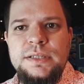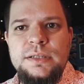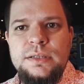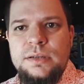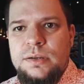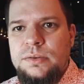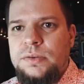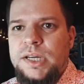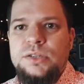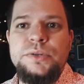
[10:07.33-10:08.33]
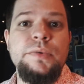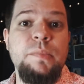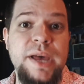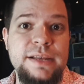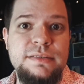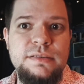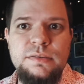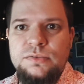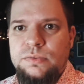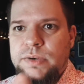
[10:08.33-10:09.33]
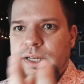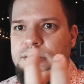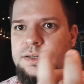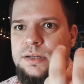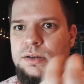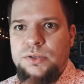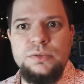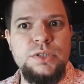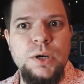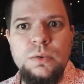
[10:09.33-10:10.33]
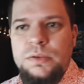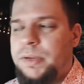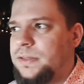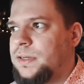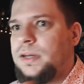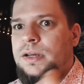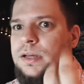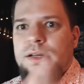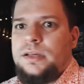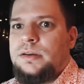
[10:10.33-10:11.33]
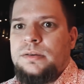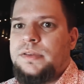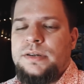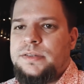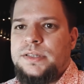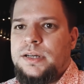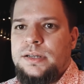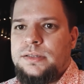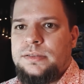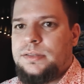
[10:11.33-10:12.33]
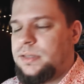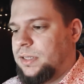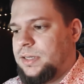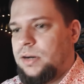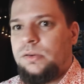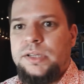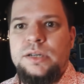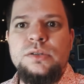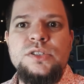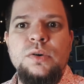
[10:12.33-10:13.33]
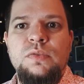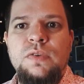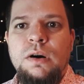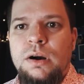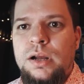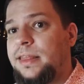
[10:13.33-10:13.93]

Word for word: You know, you can do your best to write good code, but, you know, there's it can only go so far.